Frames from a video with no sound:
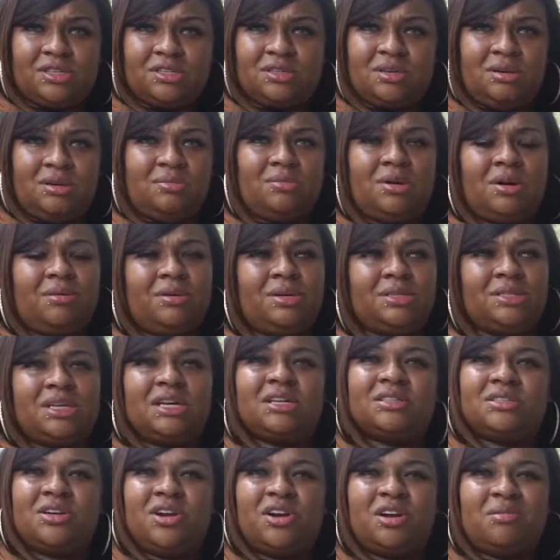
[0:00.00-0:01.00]
so I'm always
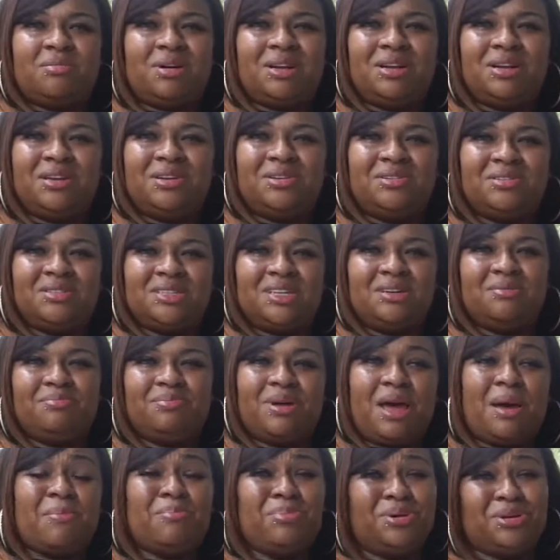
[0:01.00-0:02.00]
like turning my nose up
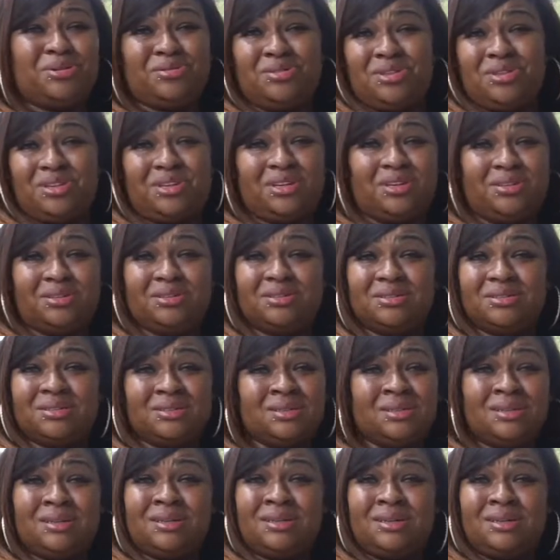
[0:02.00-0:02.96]
at both of those.